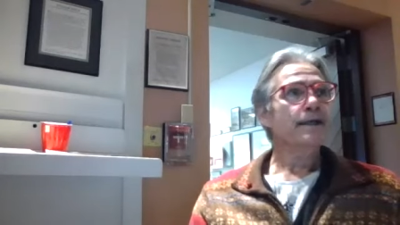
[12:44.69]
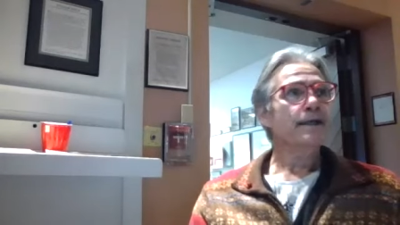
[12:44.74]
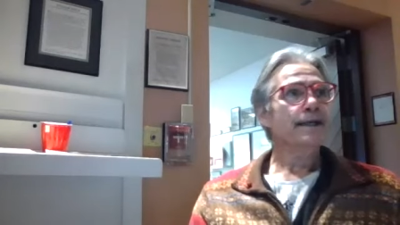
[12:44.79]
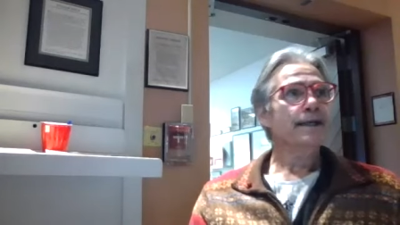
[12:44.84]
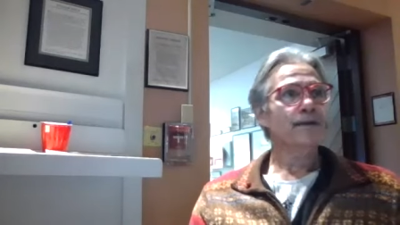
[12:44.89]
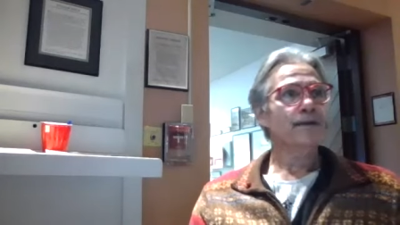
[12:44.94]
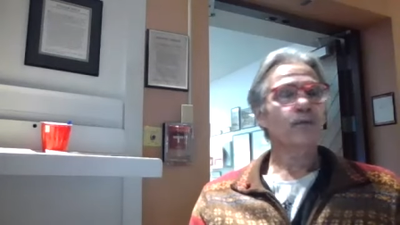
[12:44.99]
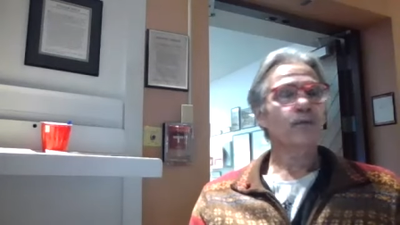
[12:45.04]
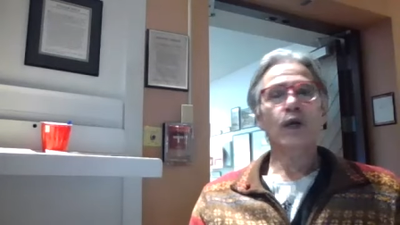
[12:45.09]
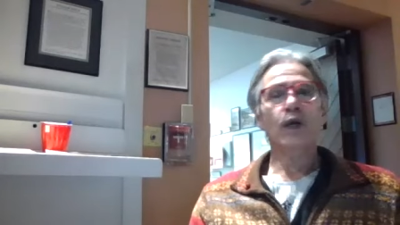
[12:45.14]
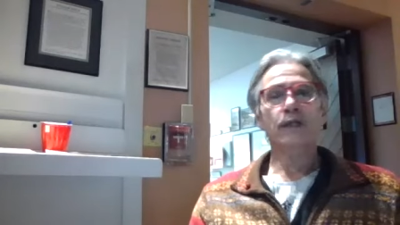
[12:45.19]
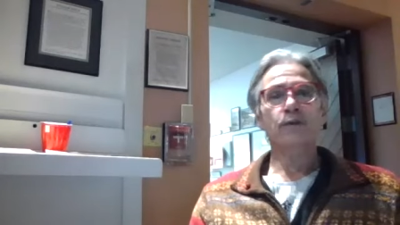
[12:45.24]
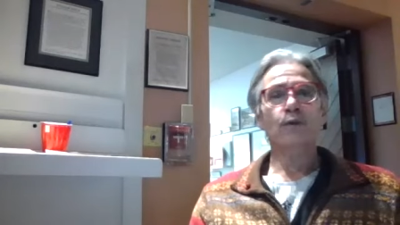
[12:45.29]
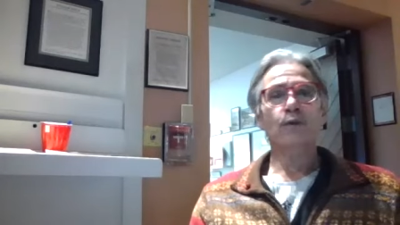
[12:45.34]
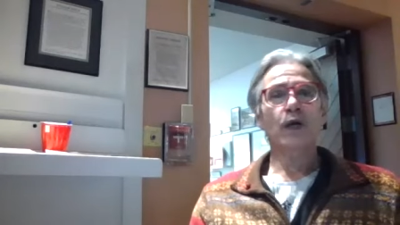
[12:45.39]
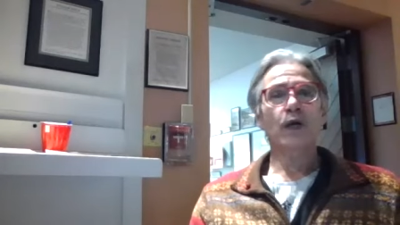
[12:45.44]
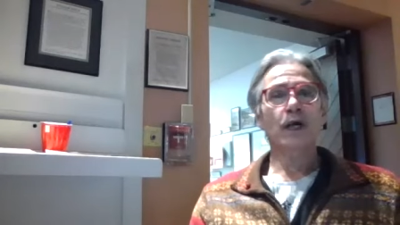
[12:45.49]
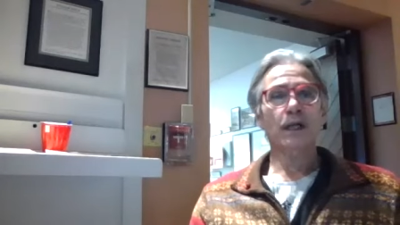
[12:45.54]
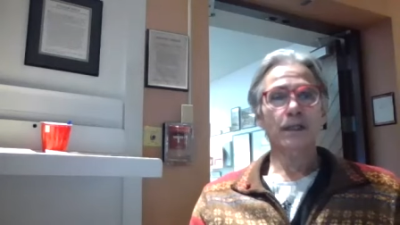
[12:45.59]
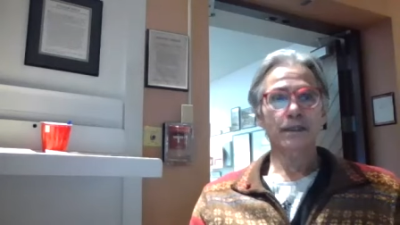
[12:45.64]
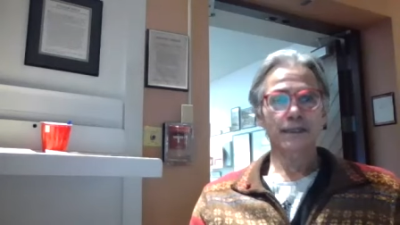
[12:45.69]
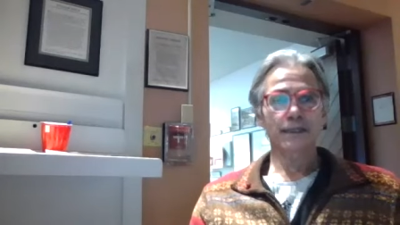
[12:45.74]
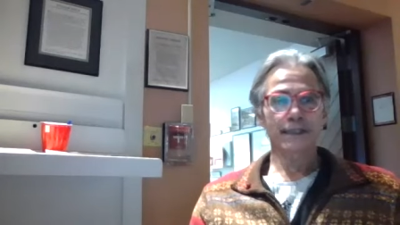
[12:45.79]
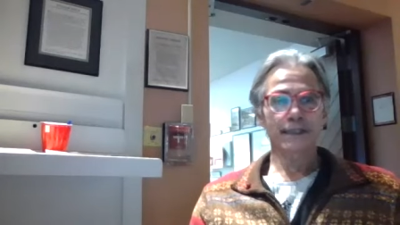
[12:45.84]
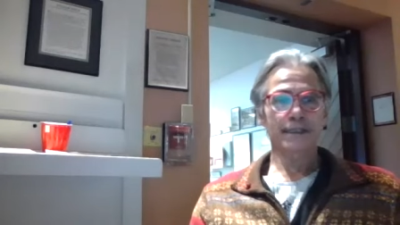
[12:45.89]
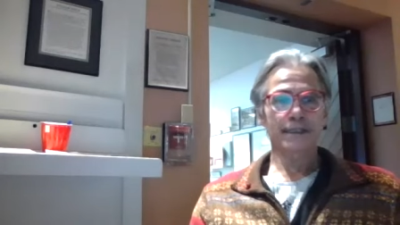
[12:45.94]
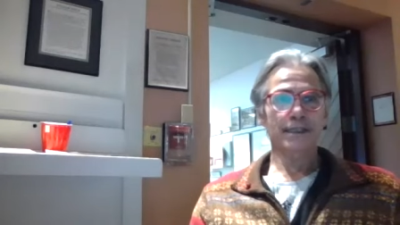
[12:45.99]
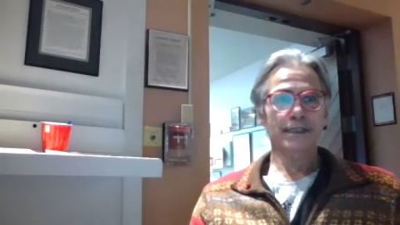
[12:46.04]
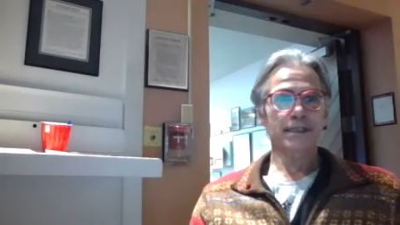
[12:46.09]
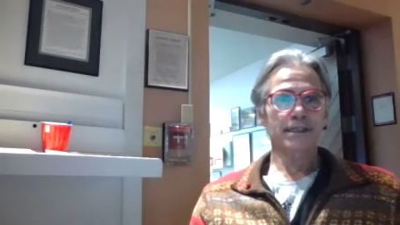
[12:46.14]
and one wall
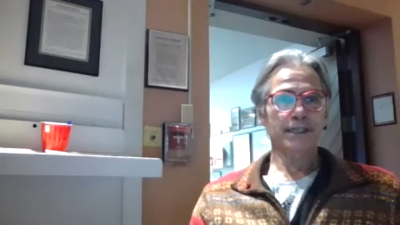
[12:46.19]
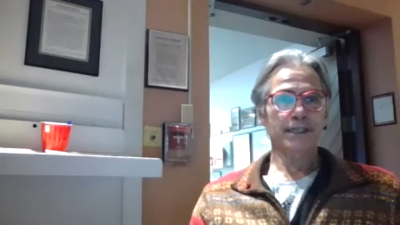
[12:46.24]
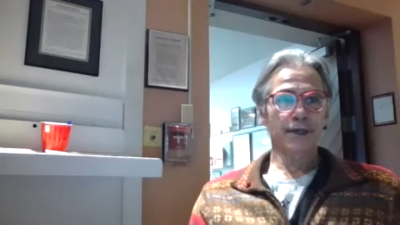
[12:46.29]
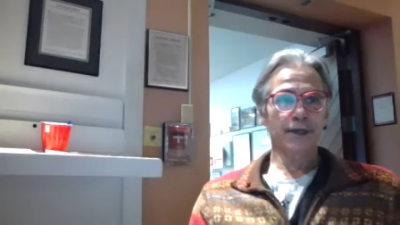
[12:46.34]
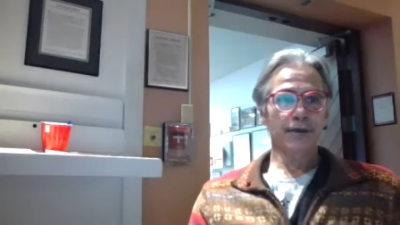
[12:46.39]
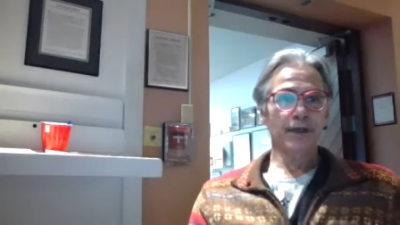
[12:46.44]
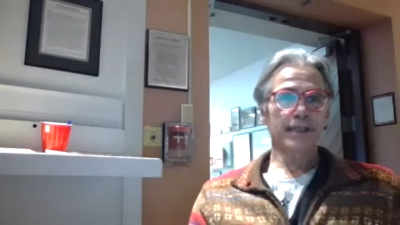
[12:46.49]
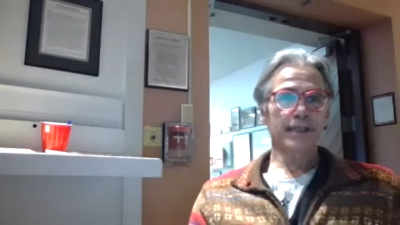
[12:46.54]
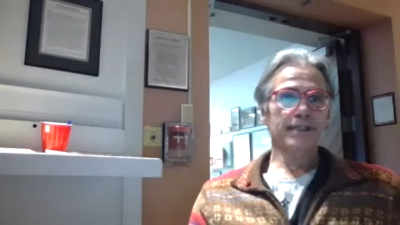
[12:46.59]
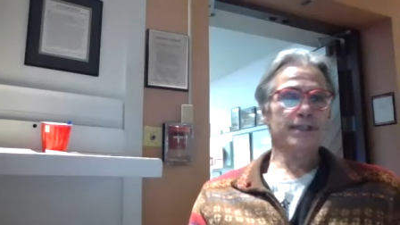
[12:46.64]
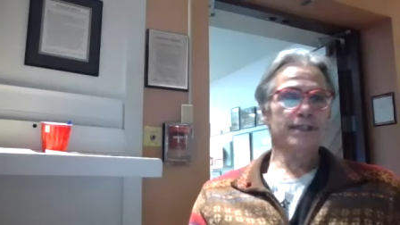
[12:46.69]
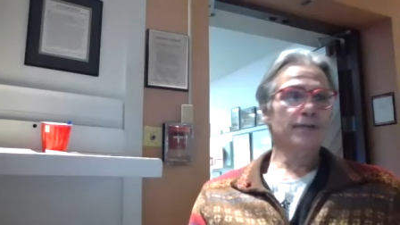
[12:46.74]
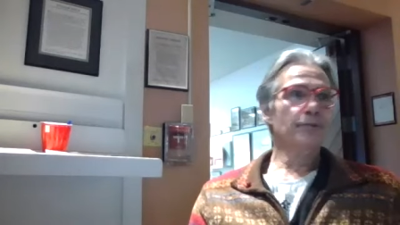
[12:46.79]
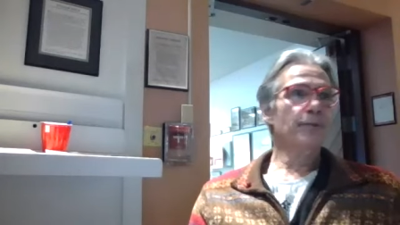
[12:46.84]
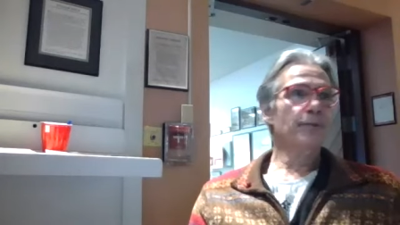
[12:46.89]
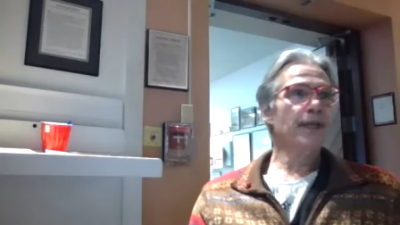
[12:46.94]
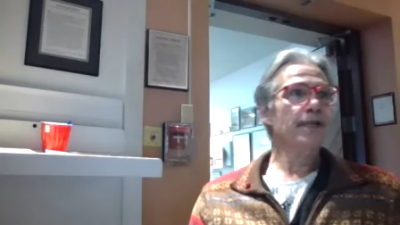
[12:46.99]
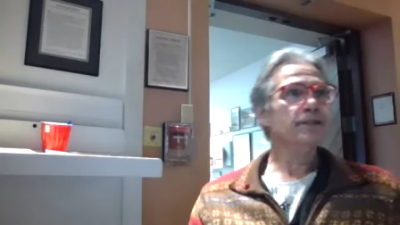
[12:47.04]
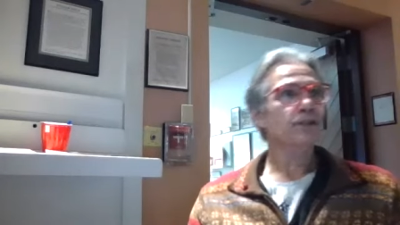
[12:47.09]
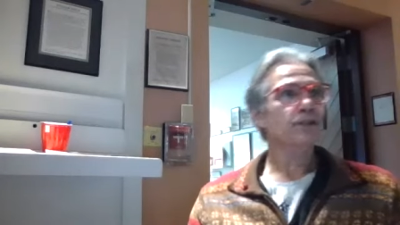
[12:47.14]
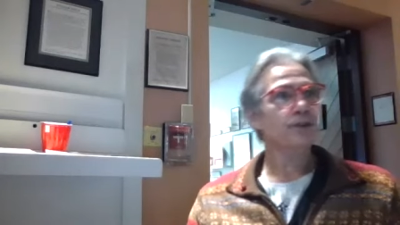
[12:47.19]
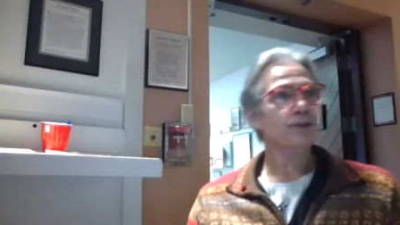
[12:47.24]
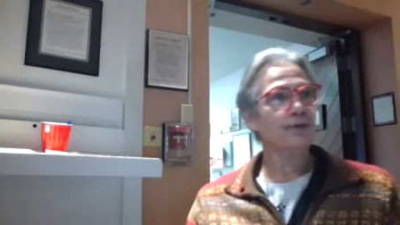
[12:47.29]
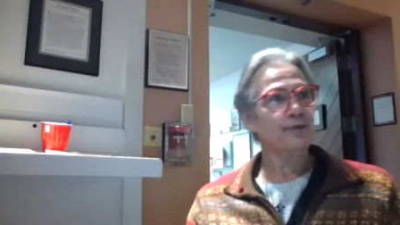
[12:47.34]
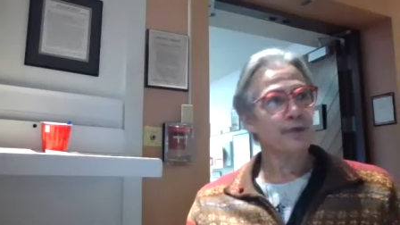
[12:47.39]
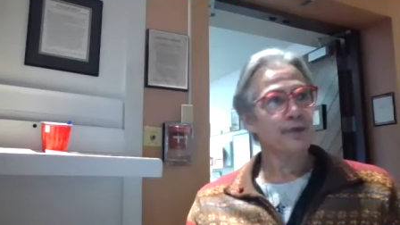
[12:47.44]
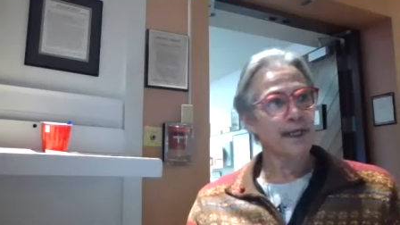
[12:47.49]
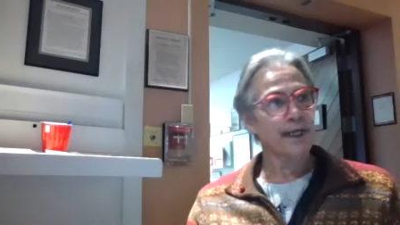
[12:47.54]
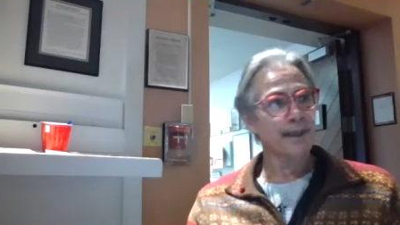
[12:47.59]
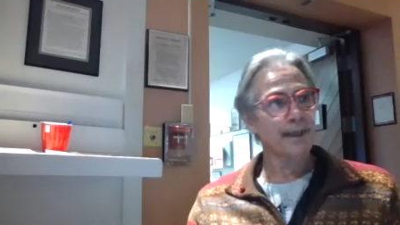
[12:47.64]
is a series of picture
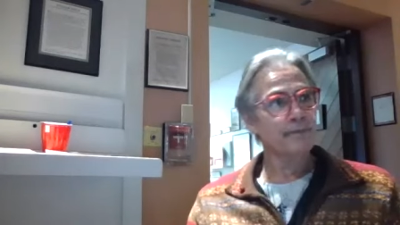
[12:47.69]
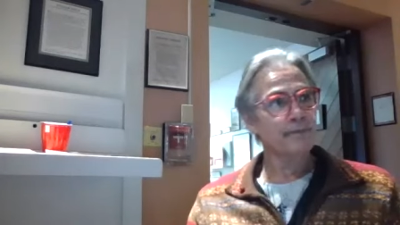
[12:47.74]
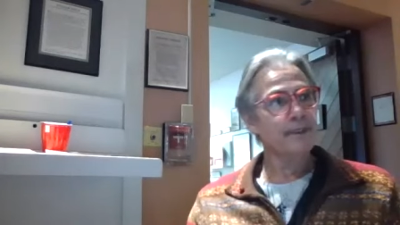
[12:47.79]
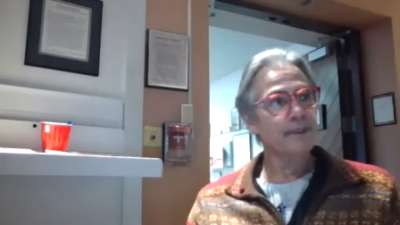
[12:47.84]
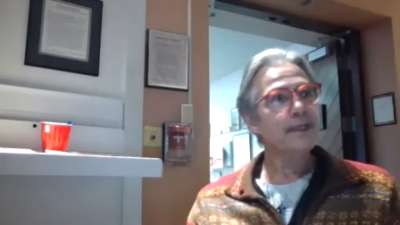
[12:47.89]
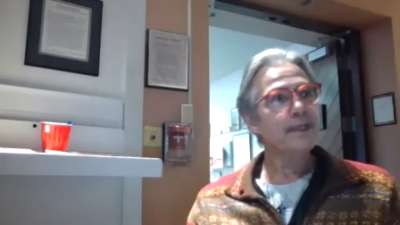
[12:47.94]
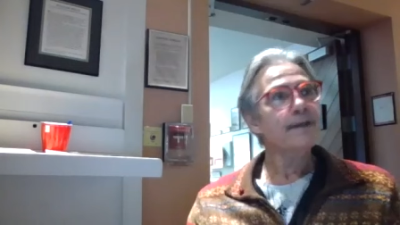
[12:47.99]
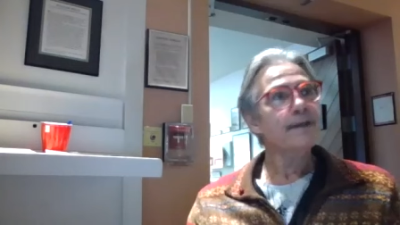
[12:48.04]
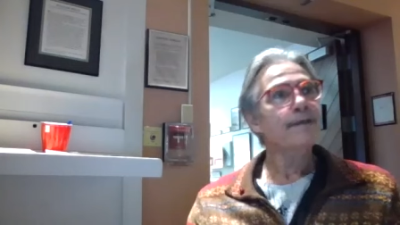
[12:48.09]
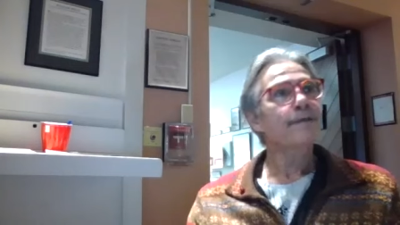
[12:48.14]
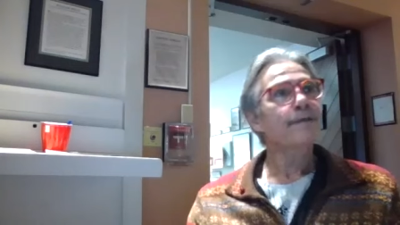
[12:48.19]
frames.